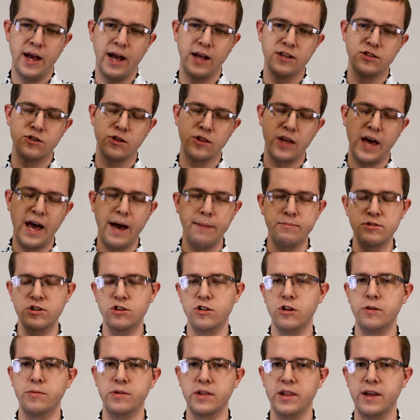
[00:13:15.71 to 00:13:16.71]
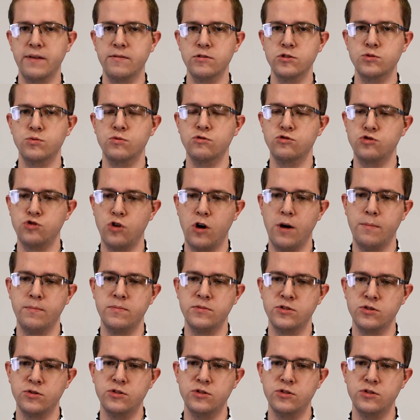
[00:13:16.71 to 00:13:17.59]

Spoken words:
and so the haptoglobin levels will drop.